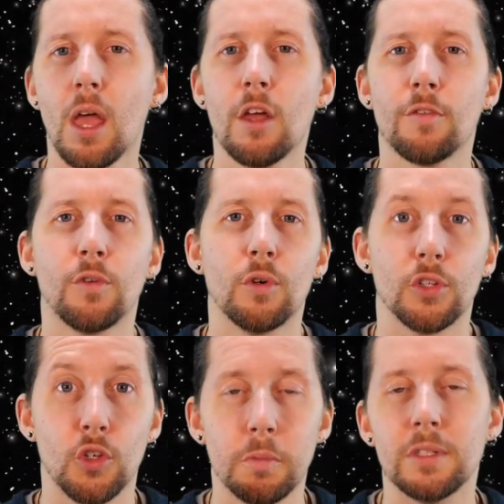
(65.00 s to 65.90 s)
for
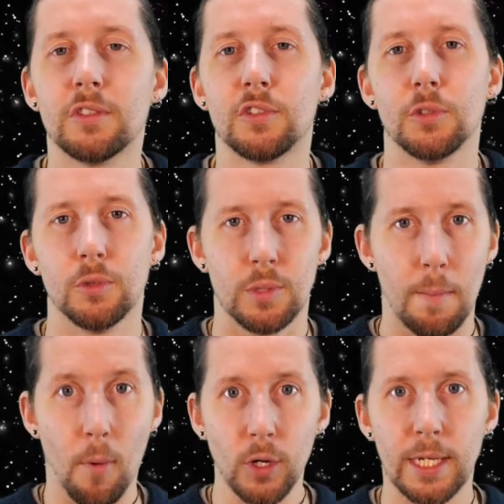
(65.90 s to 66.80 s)
humans to
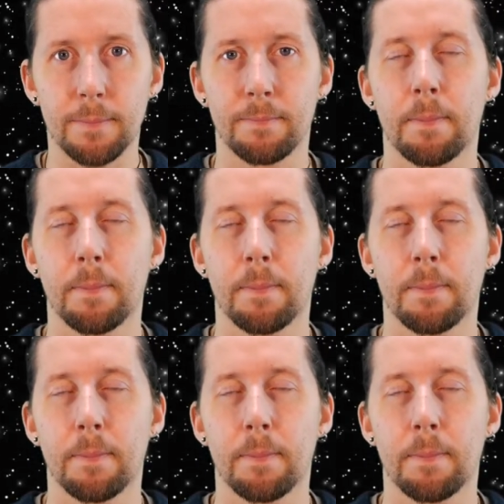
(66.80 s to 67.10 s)
embody.